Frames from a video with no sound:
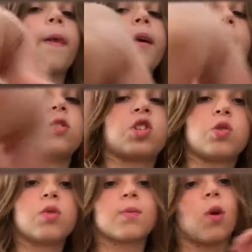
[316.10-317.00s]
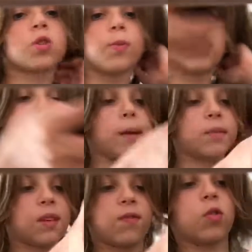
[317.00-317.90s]
And just do this multiple
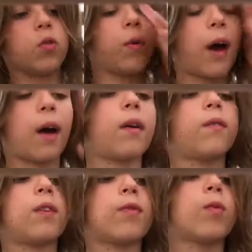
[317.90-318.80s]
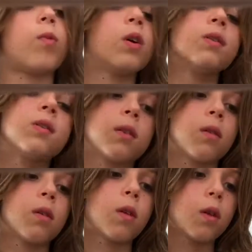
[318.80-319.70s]
times if you have different ones.
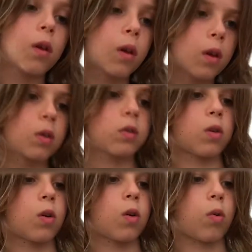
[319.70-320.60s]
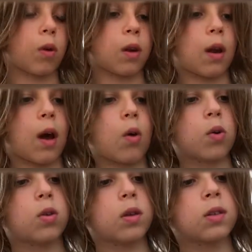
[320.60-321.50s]
So, and now
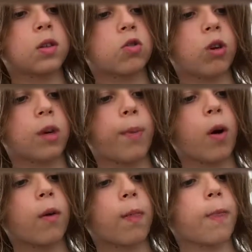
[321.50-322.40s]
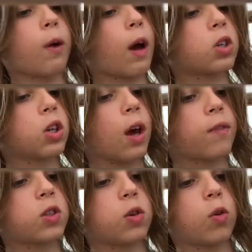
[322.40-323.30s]
this tricky part, you actually
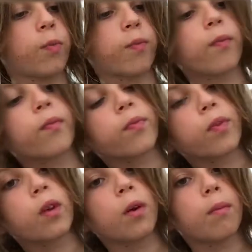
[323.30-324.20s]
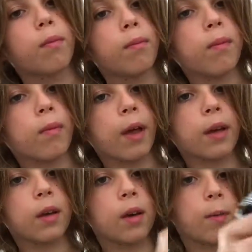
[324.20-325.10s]
have to
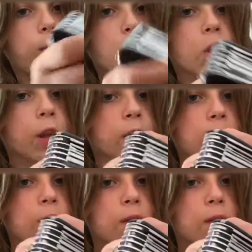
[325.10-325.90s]
like put it like an